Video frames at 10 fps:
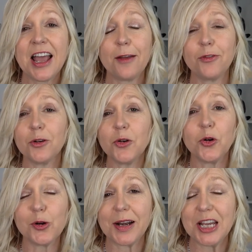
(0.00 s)
If you're not
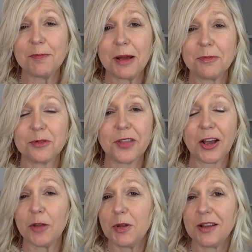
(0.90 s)
already a member of
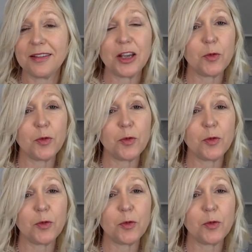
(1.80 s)
that community,